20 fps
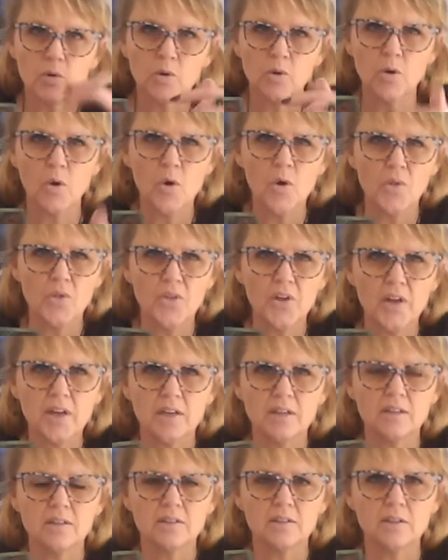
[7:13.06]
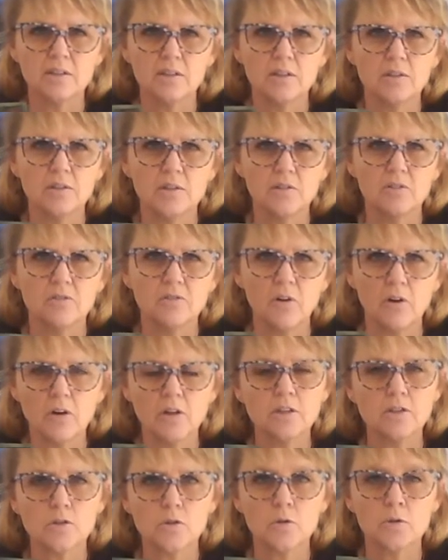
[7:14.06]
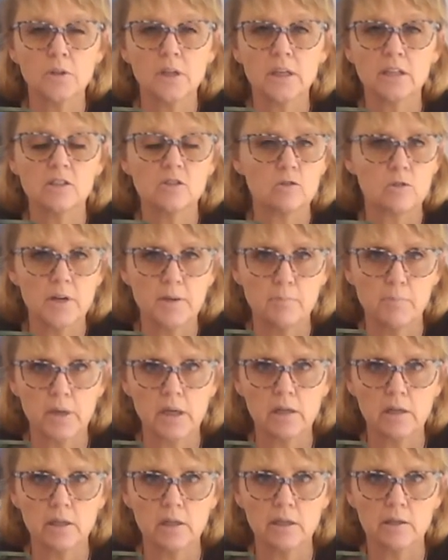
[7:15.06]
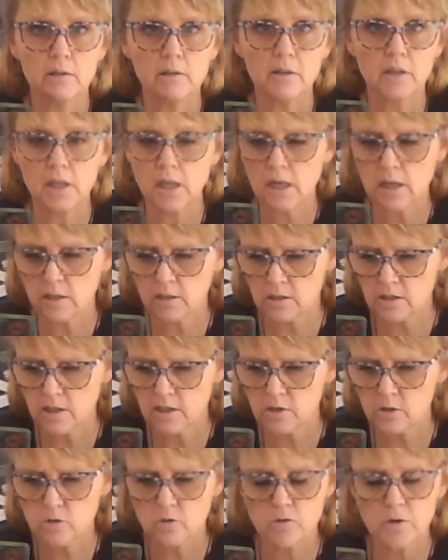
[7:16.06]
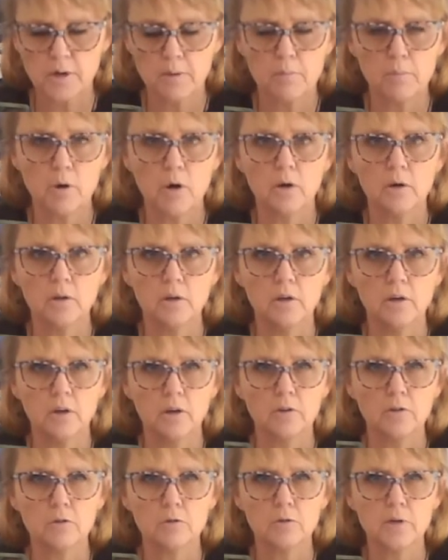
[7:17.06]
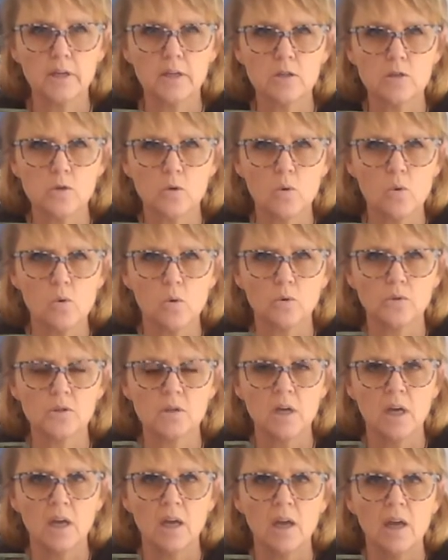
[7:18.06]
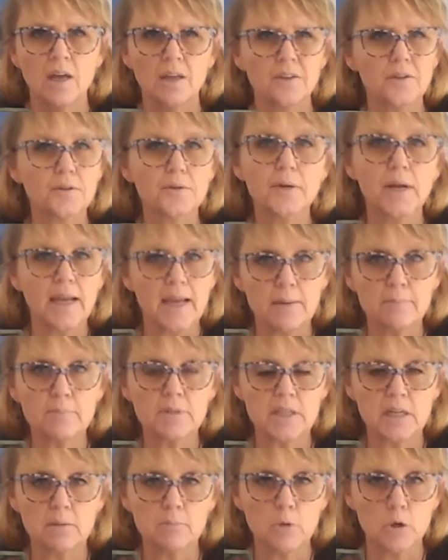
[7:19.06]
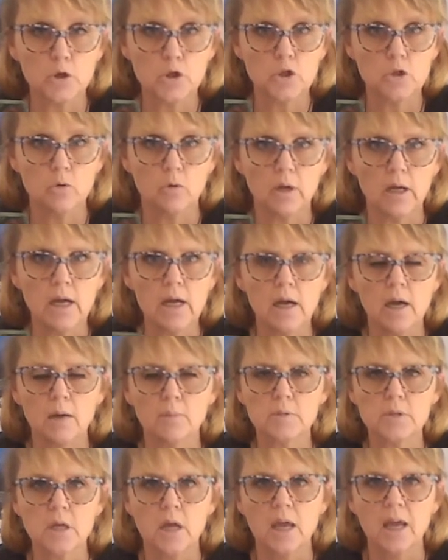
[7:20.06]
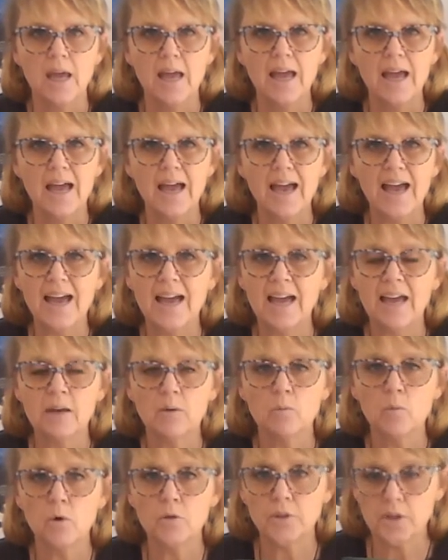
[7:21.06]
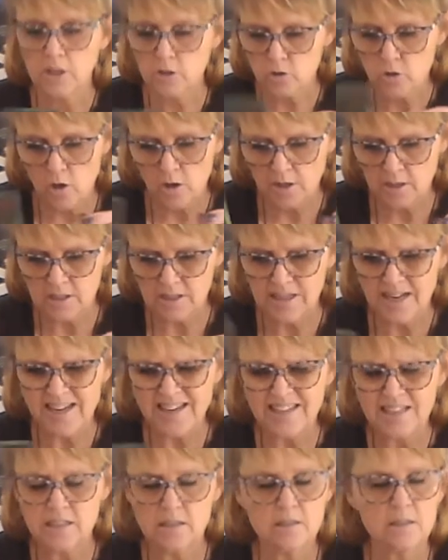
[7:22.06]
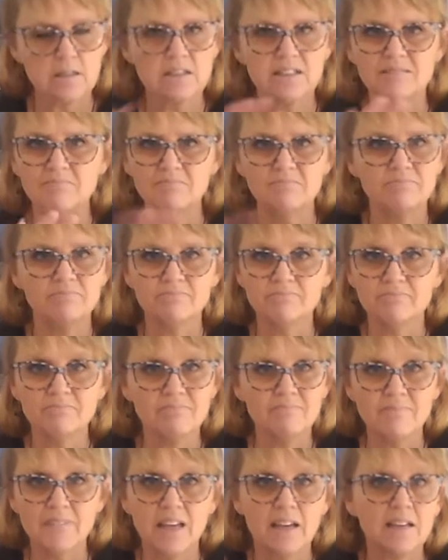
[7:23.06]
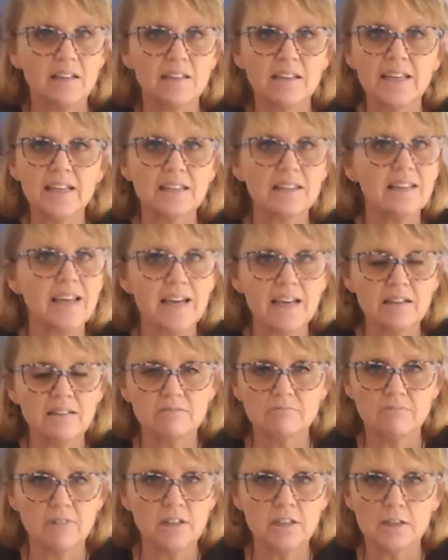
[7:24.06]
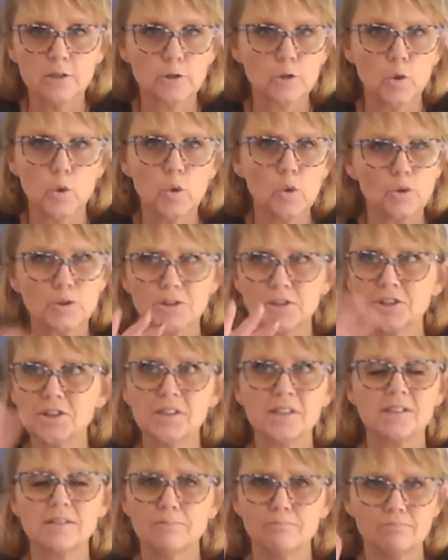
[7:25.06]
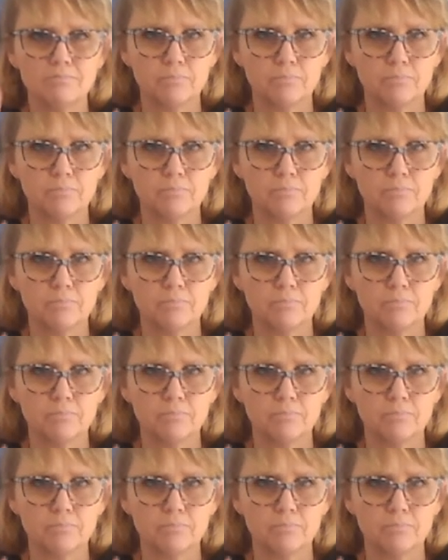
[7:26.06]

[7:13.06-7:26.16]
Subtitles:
not the, you focused on these three pillar little things, these three, you know, three swords, three empty emotional cups. And what they're trying to say is let that run its course. Just,